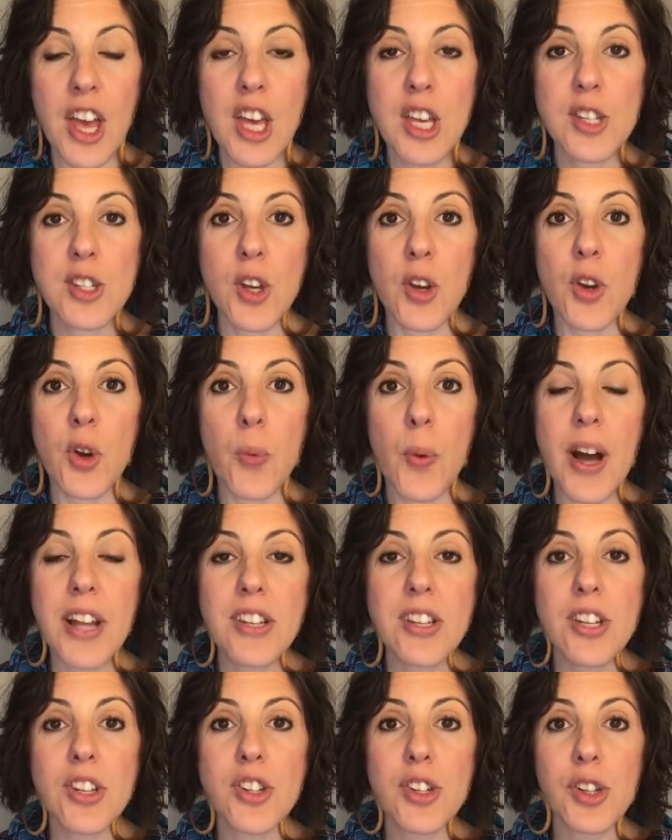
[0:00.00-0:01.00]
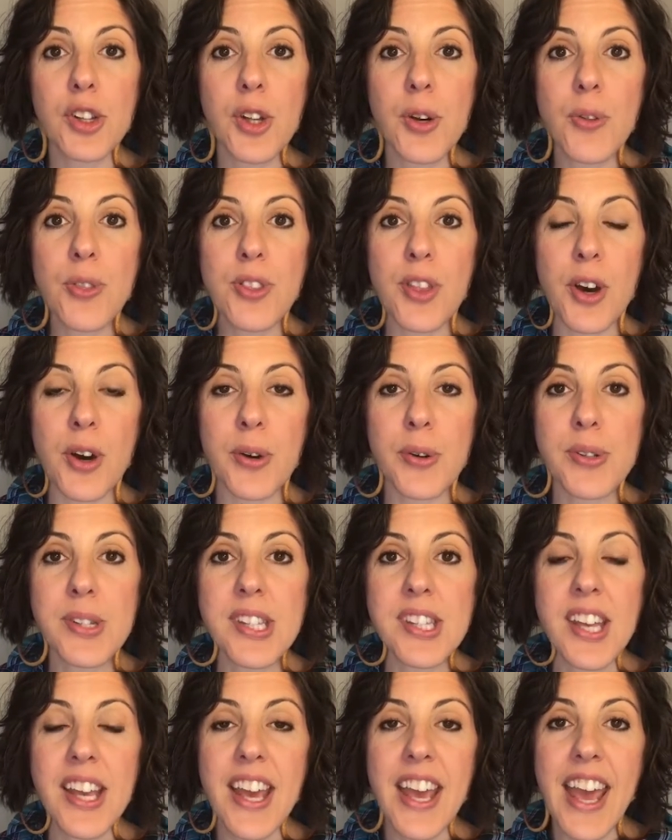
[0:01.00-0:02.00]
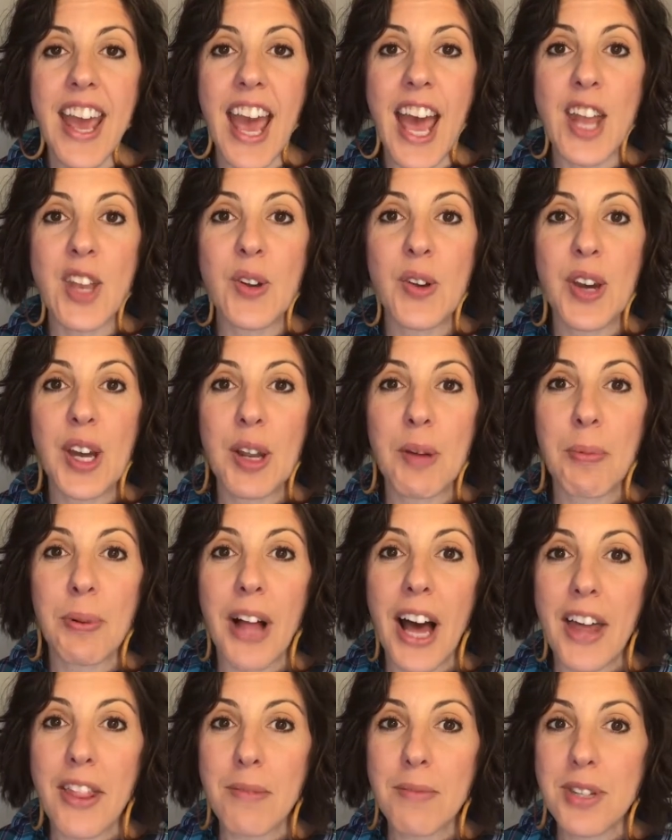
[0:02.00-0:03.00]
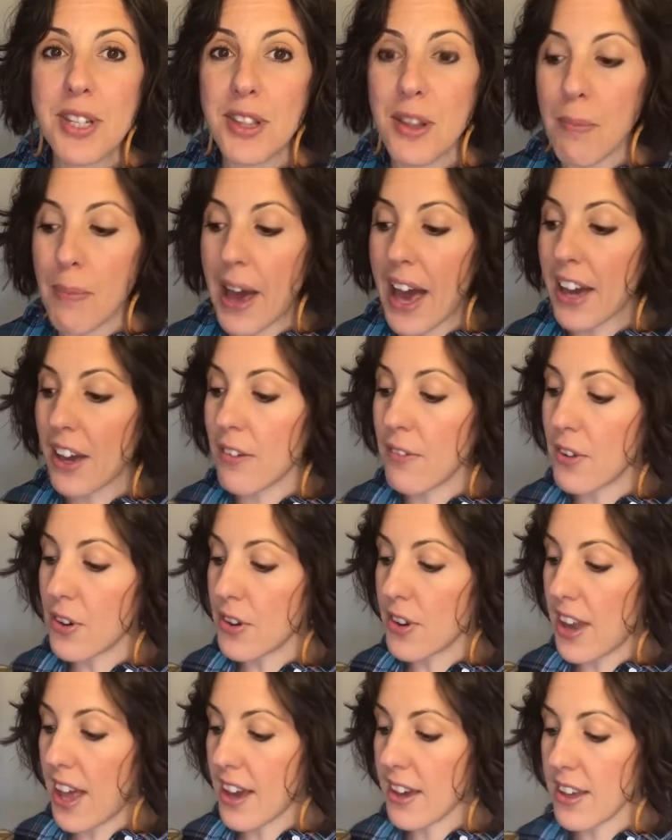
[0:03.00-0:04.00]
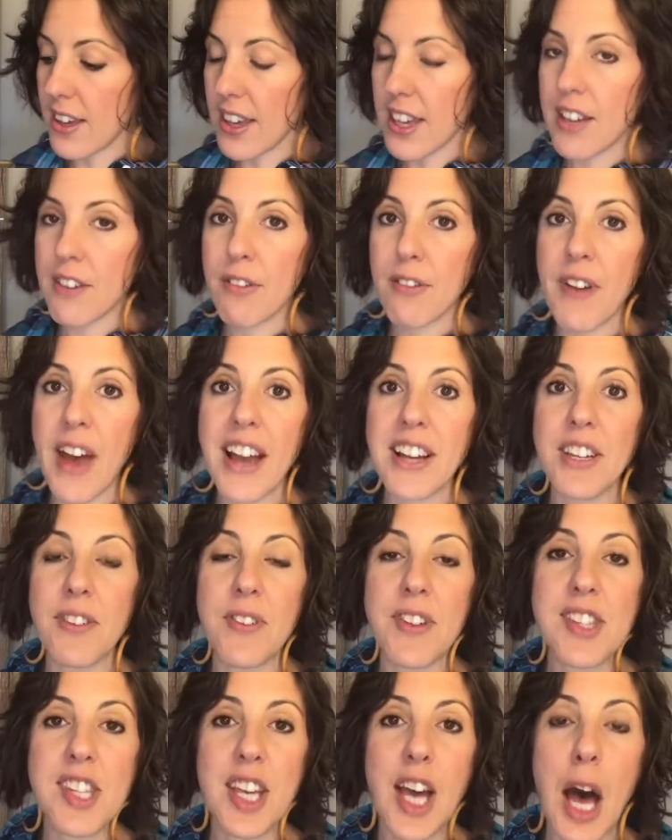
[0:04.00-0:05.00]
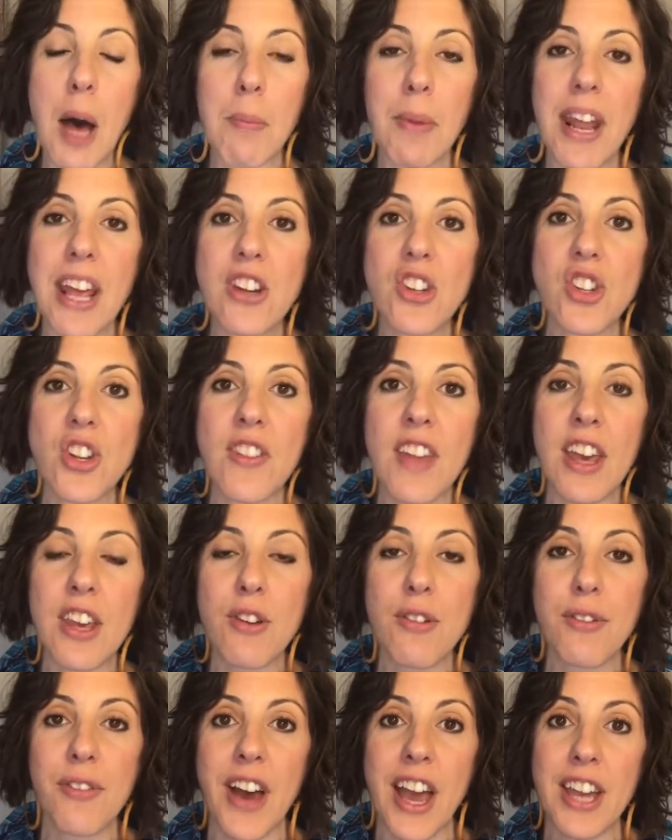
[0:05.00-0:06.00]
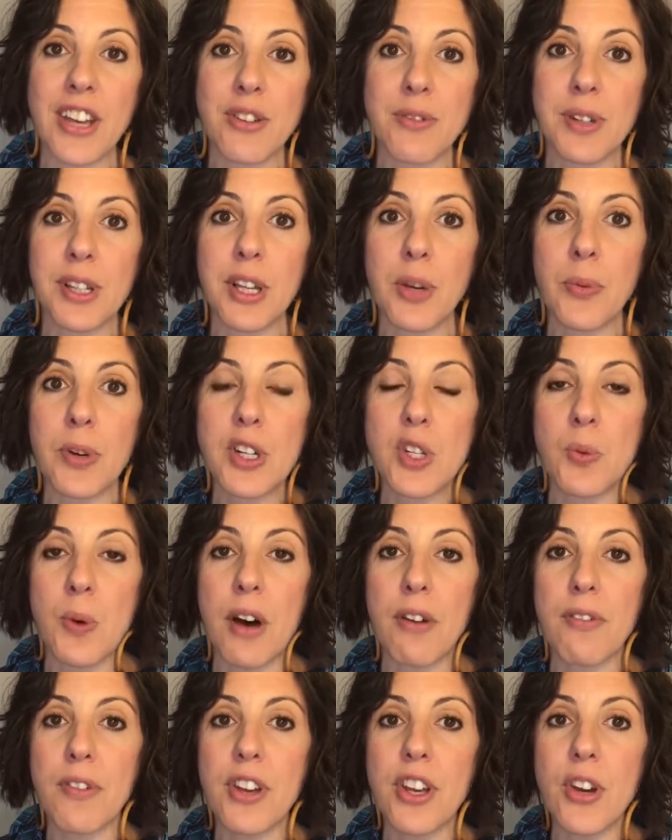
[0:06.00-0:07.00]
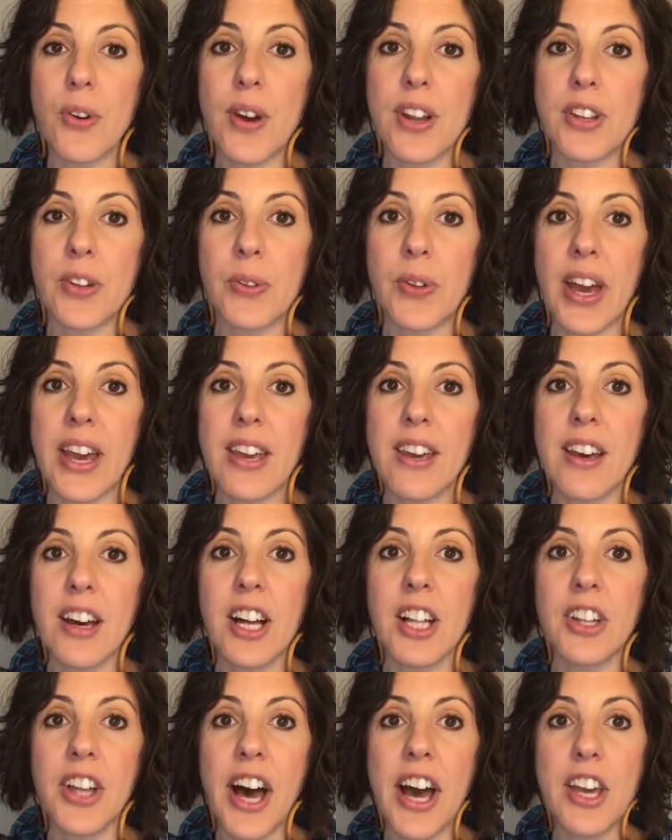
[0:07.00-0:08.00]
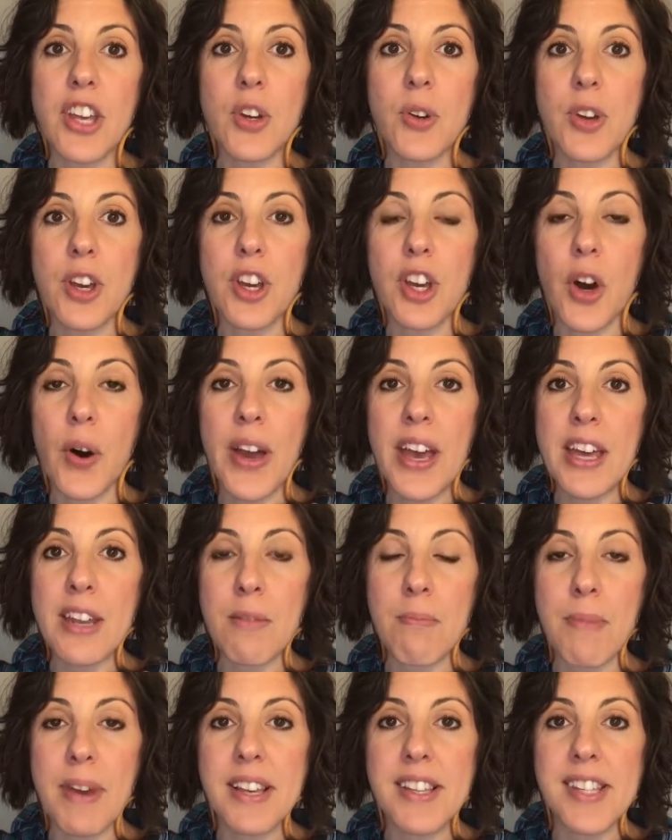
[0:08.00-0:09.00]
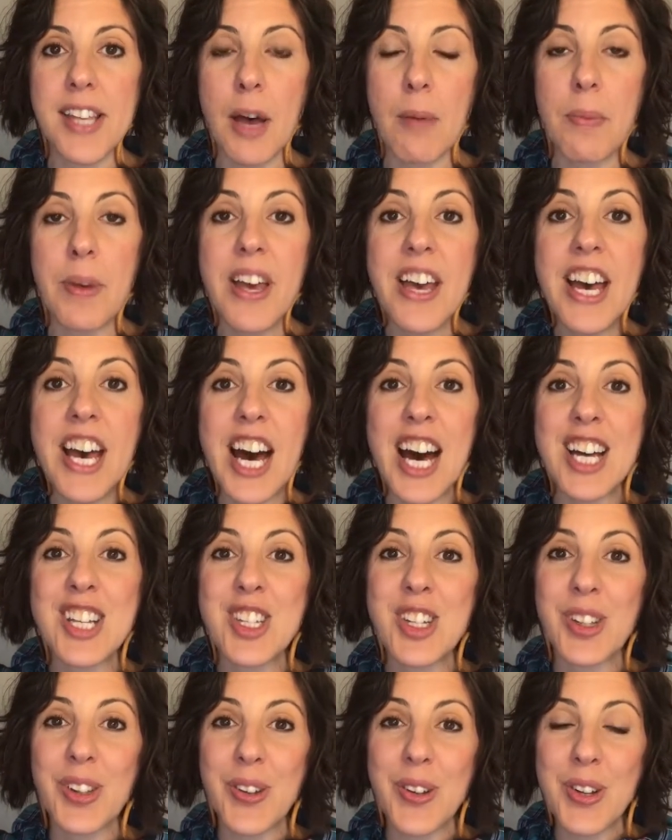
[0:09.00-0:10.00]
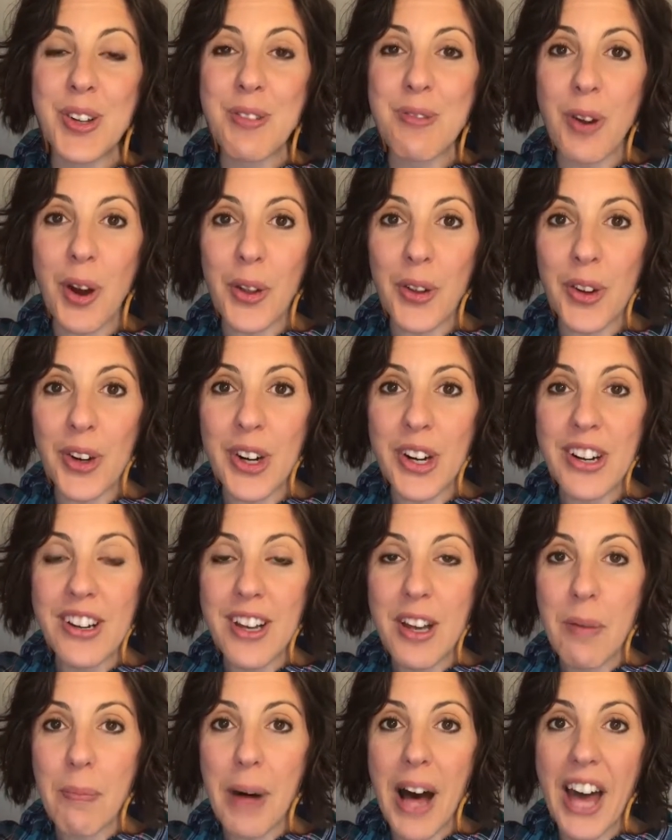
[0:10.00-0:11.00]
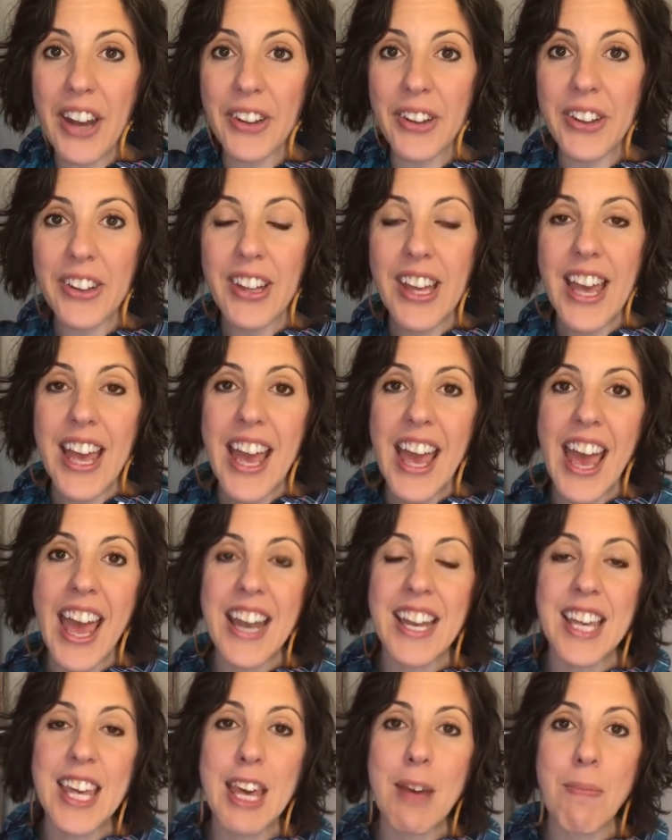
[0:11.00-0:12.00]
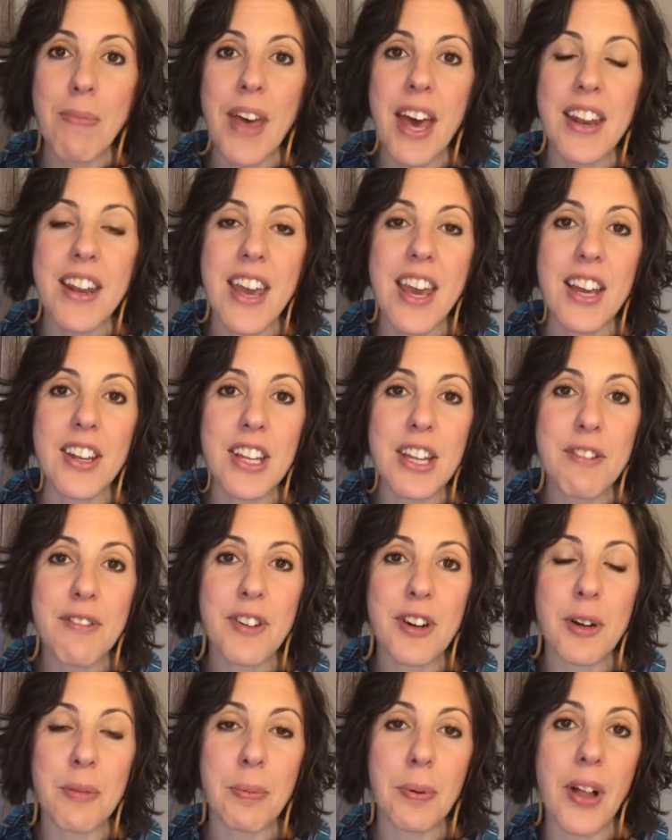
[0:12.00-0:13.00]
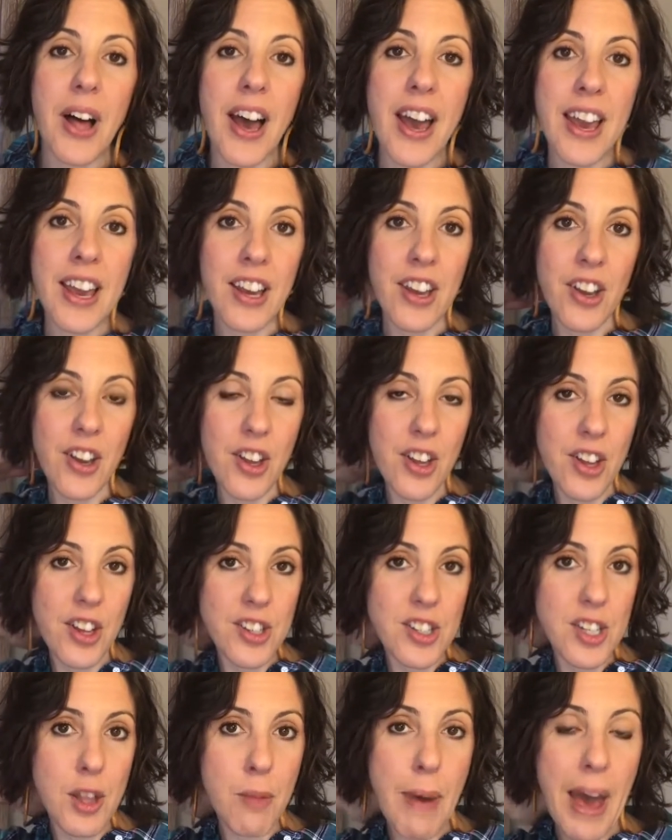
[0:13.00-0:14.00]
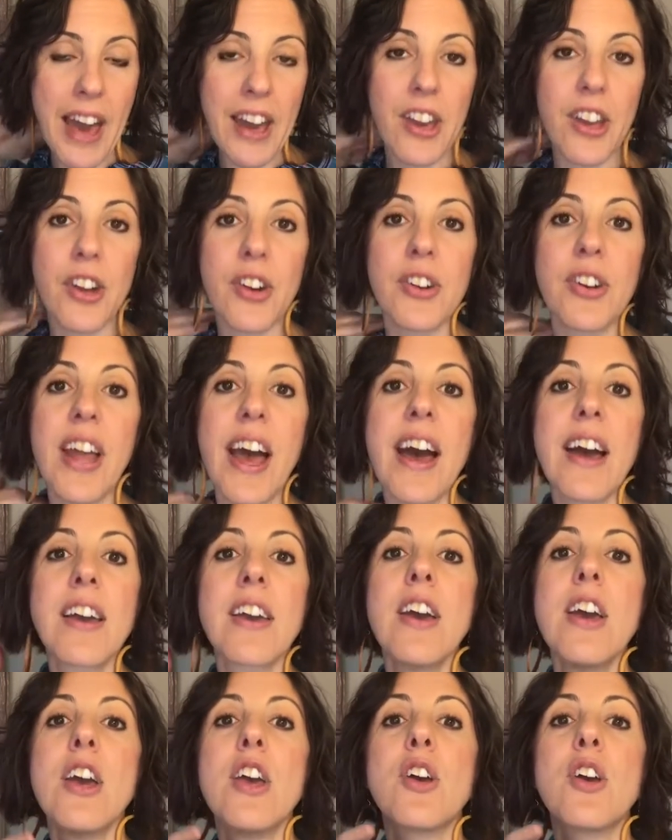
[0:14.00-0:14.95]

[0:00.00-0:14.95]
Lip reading: So you want to dilute those, and you can apply them to the back of your neck. In fact, if it's a combination that you find really works well for you and you like a lot, you can go ahead and mix up a diluted roller bottle and keep that handy for applying to the back of your neck.